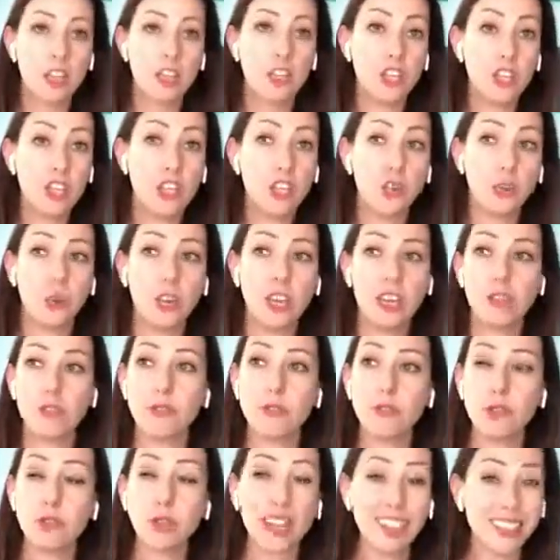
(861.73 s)
you if
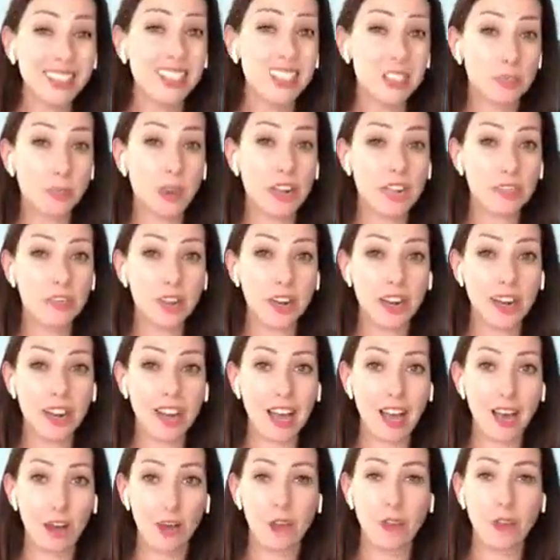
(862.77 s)
you're in this place right
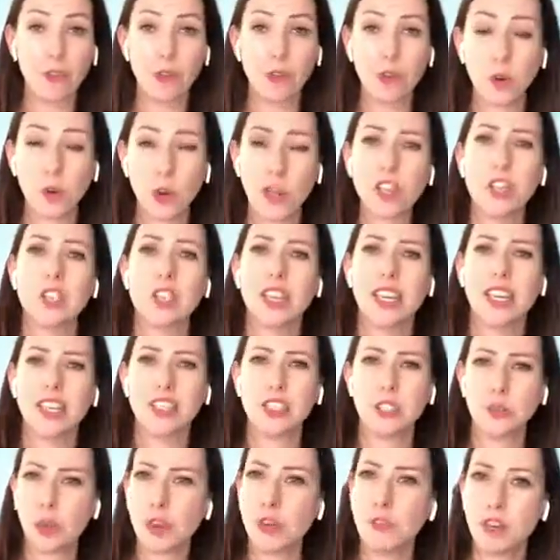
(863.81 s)
now of questioning,
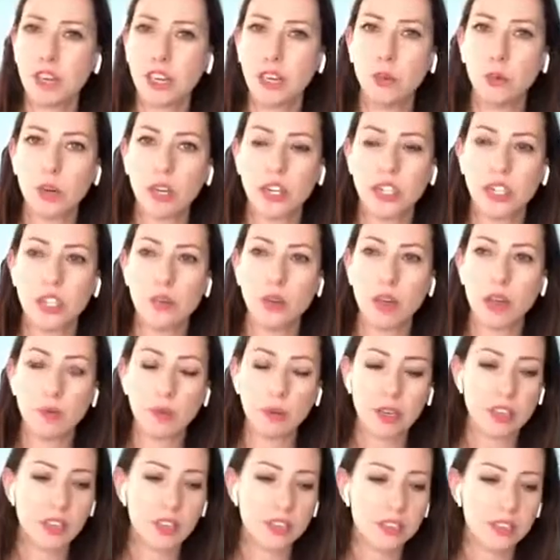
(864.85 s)
do I really want to do it?
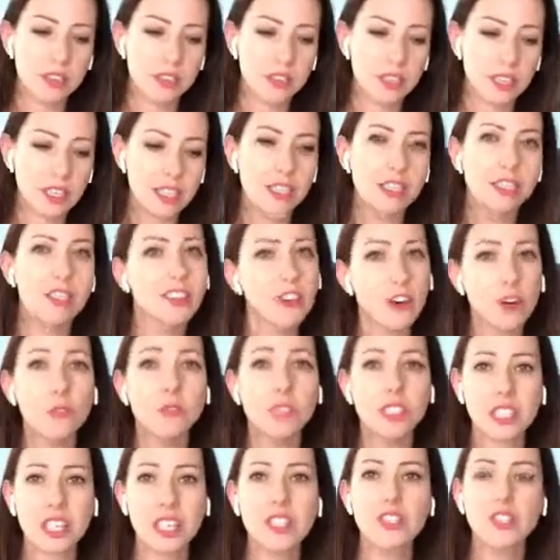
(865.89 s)
Because these are the
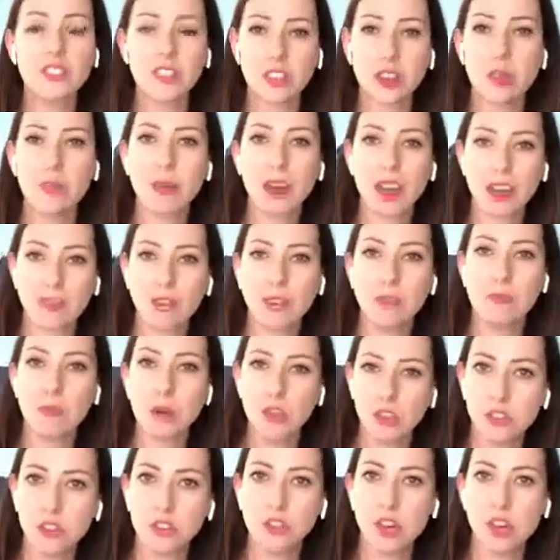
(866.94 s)
conversations that I'm having
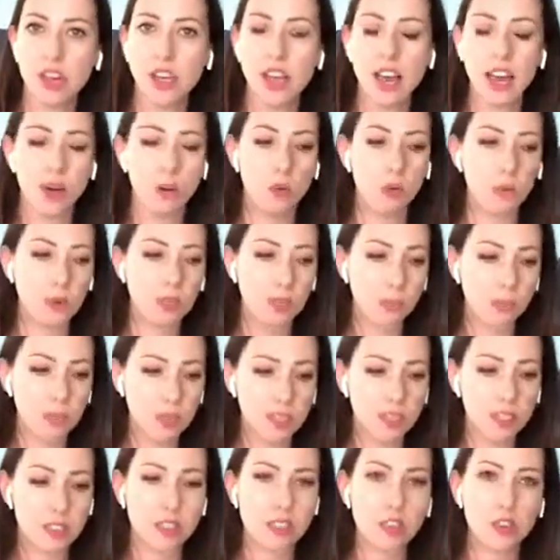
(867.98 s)
most right now with
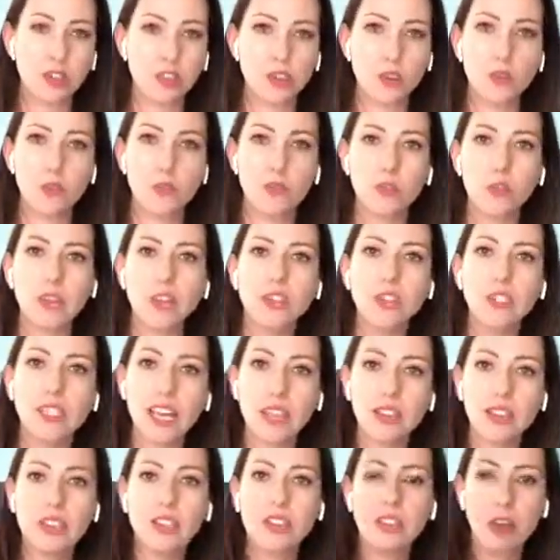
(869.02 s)
business owners who have gone
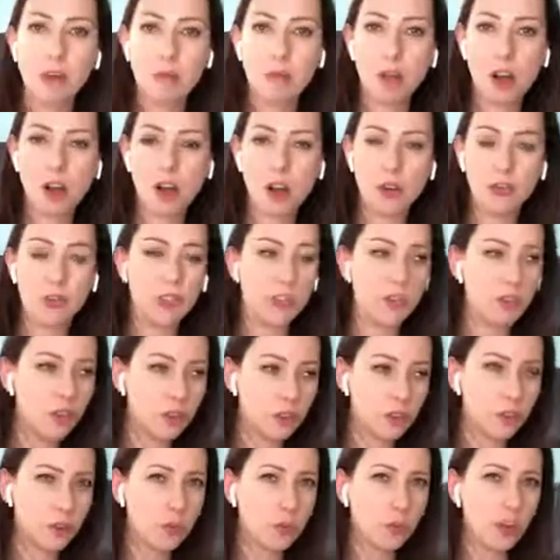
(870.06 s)
down a certain path and
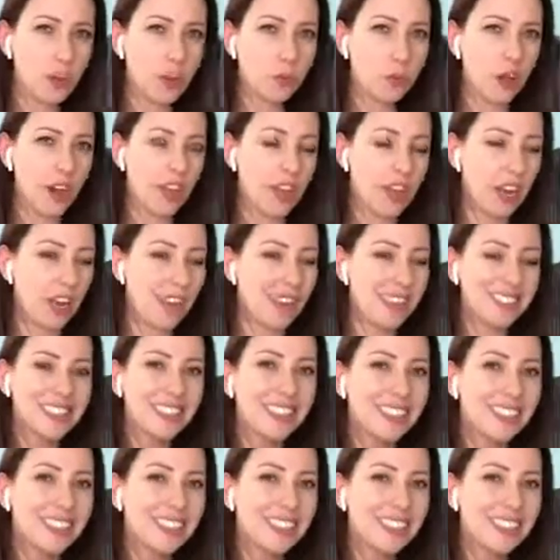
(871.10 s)
got to a point where they're like,